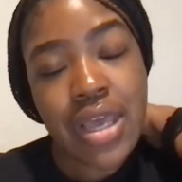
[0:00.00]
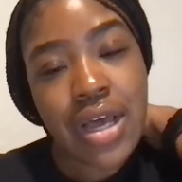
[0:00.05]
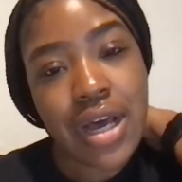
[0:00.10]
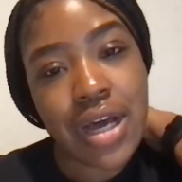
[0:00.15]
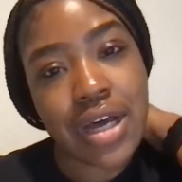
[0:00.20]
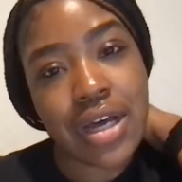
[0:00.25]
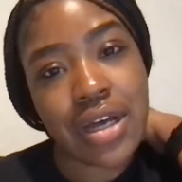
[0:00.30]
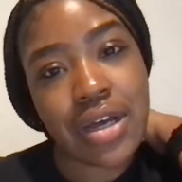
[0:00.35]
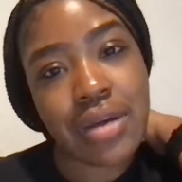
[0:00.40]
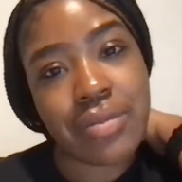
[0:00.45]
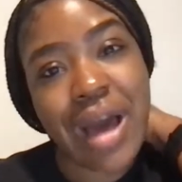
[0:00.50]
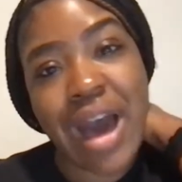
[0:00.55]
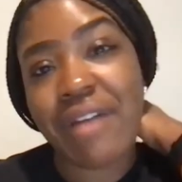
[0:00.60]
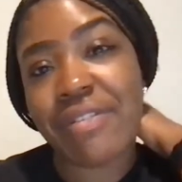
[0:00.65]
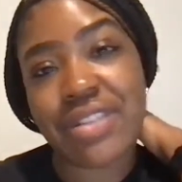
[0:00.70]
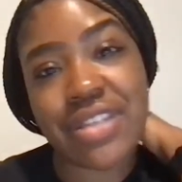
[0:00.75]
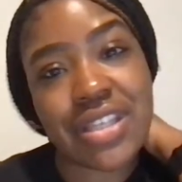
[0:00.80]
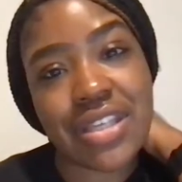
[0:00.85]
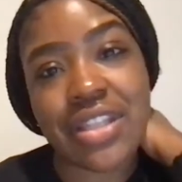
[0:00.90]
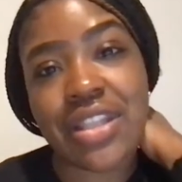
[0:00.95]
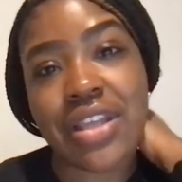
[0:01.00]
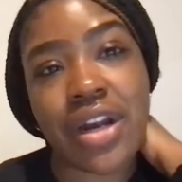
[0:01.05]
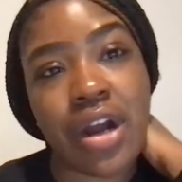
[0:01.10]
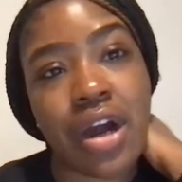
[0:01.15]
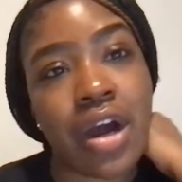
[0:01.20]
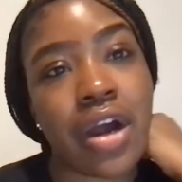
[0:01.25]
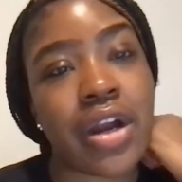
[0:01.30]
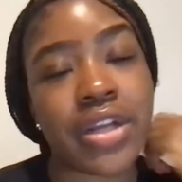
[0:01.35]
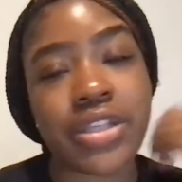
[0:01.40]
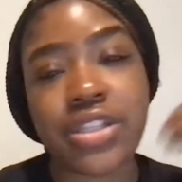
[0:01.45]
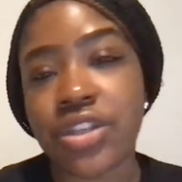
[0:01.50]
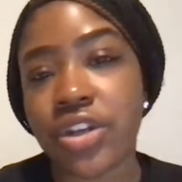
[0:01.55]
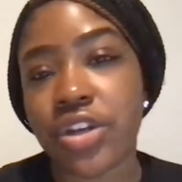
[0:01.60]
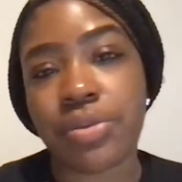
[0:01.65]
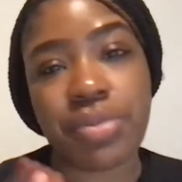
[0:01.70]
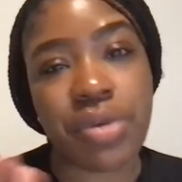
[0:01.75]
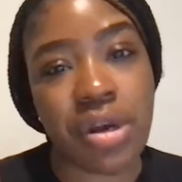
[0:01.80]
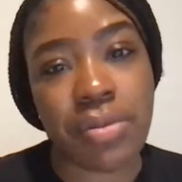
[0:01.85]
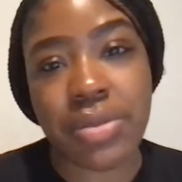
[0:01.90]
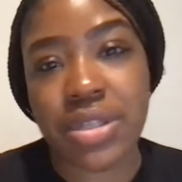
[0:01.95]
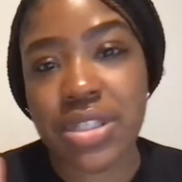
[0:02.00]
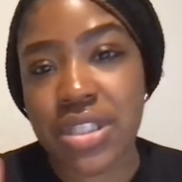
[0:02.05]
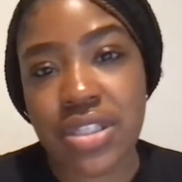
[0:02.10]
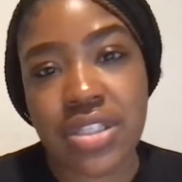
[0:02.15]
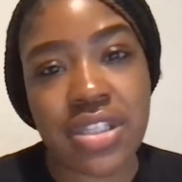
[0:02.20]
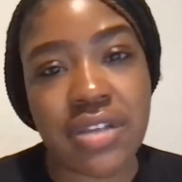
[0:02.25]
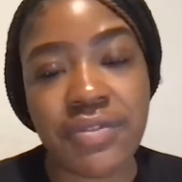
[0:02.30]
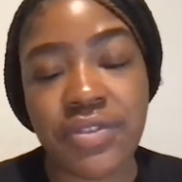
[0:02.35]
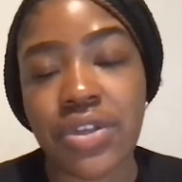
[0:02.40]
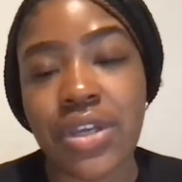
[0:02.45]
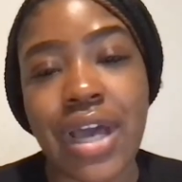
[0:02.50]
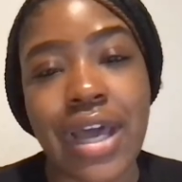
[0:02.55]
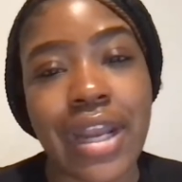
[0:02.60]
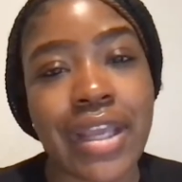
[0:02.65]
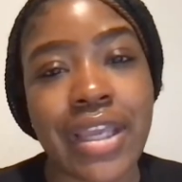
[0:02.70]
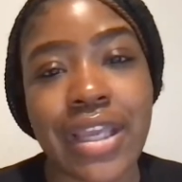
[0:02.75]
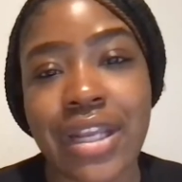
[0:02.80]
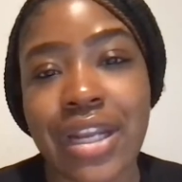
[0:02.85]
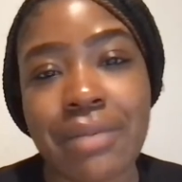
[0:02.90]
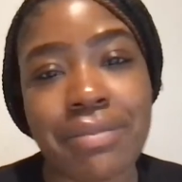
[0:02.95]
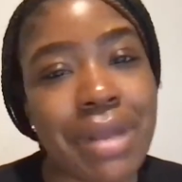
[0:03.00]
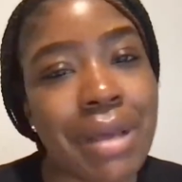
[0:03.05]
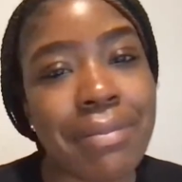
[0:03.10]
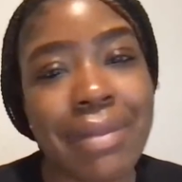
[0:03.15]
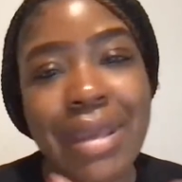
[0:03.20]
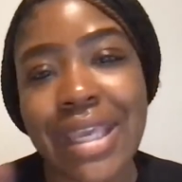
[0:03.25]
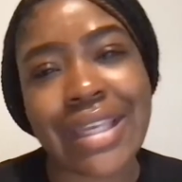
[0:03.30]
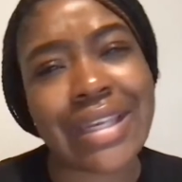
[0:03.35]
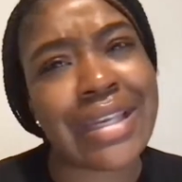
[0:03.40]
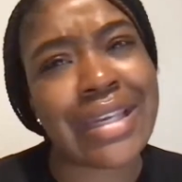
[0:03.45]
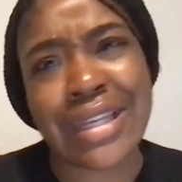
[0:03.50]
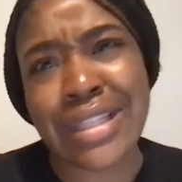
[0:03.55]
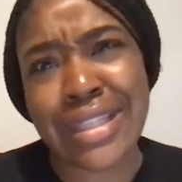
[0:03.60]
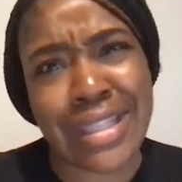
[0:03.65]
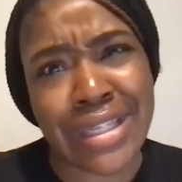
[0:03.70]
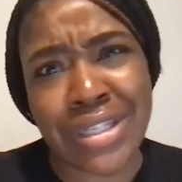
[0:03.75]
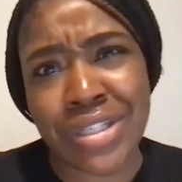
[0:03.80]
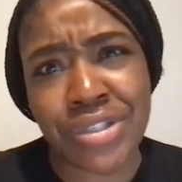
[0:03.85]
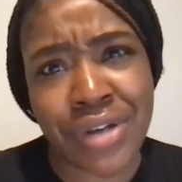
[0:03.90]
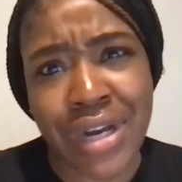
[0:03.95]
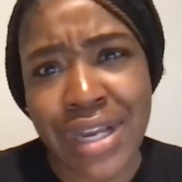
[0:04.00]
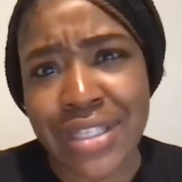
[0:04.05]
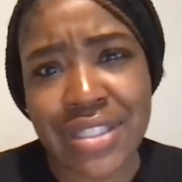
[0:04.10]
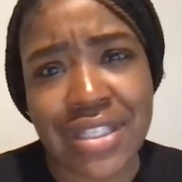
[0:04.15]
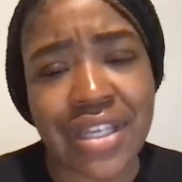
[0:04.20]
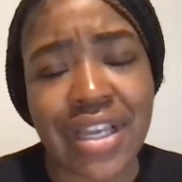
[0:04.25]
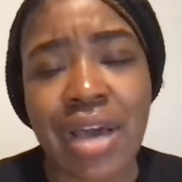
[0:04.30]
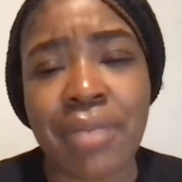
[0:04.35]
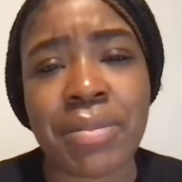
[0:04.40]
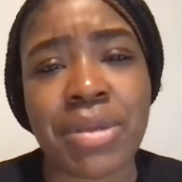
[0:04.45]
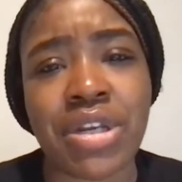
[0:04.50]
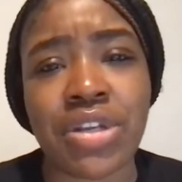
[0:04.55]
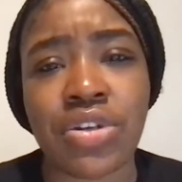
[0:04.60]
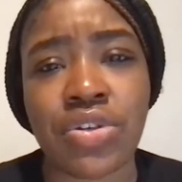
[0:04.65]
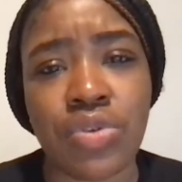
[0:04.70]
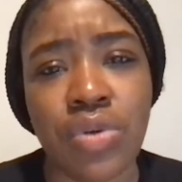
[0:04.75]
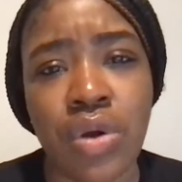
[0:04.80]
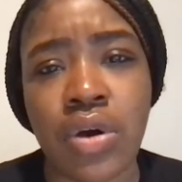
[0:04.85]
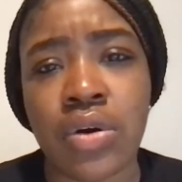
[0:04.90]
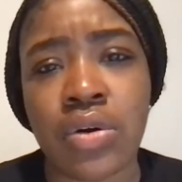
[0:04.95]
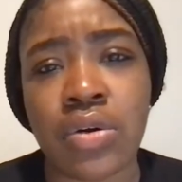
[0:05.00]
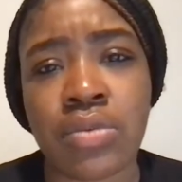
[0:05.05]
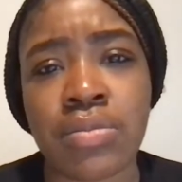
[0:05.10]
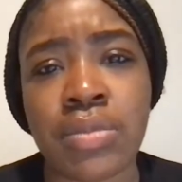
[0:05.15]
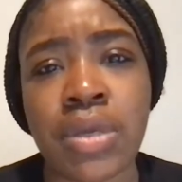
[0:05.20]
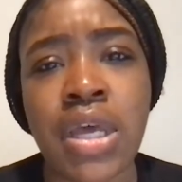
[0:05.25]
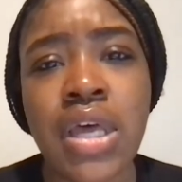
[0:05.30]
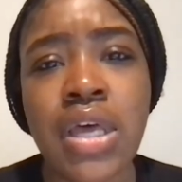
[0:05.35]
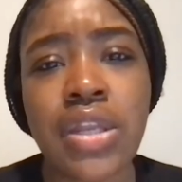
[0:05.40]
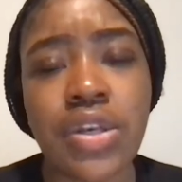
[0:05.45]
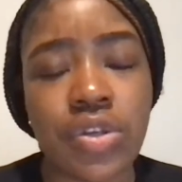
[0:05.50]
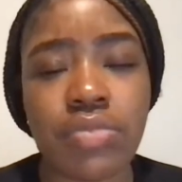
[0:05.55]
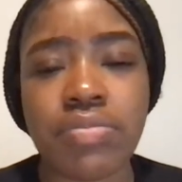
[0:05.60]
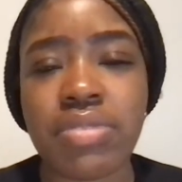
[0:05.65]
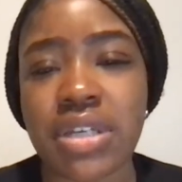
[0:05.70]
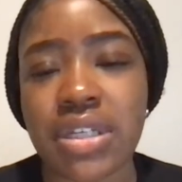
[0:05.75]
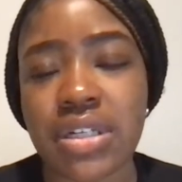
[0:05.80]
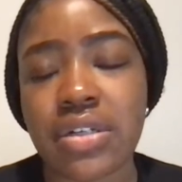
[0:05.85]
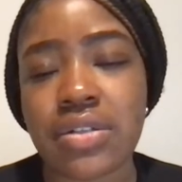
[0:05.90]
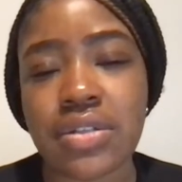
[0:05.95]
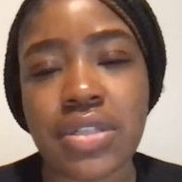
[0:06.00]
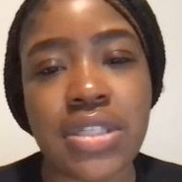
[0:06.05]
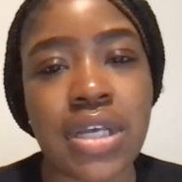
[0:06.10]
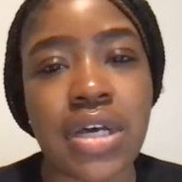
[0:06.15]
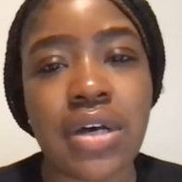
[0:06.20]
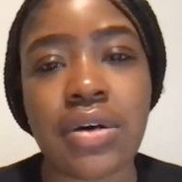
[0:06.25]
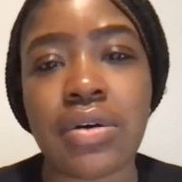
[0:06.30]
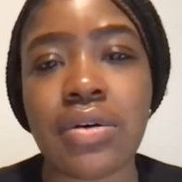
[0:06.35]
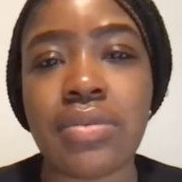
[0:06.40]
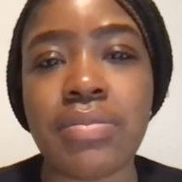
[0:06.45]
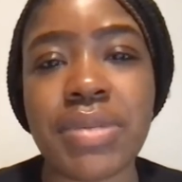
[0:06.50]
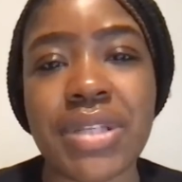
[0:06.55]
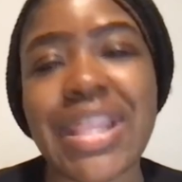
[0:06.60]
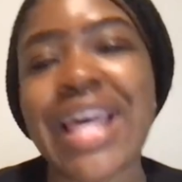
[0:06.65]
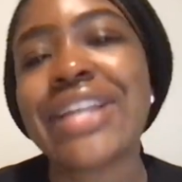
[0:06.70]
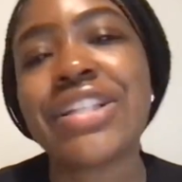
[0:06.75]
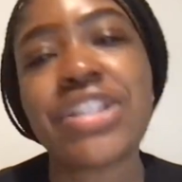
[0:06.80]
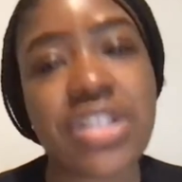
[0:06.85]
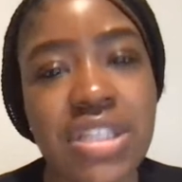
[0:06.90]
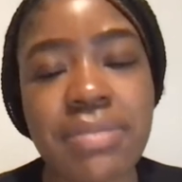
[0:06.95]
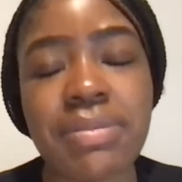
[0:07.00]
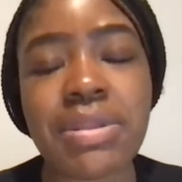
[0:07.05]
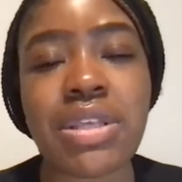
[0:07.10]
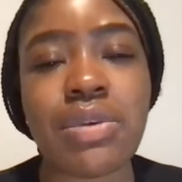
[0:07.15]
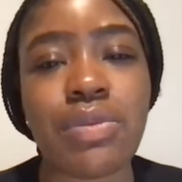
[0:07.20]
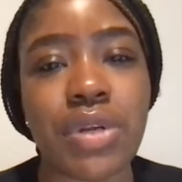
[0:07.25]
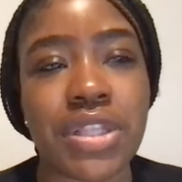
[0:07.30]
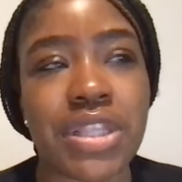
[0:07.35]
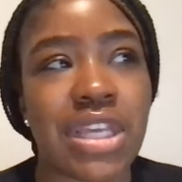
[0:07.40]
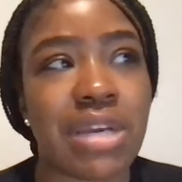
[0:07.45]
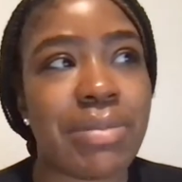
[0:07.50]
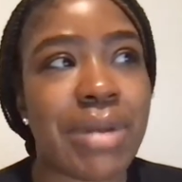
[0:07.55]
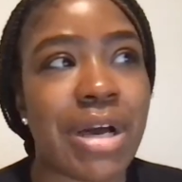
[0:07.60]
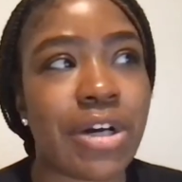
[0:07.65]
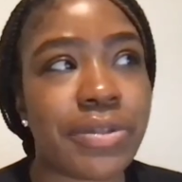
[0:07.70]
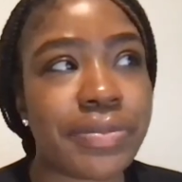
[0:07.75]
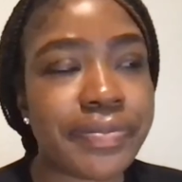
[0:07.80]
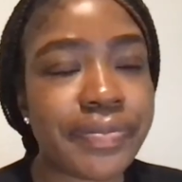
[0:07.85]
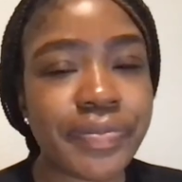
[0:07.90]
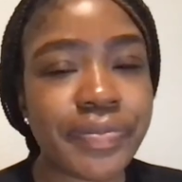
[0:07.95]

Um, obviously there are certain permits and stuff you gotta get. I'm not making anything drastic. I'm in a new home, new build. So, but that's just something you wanna think about.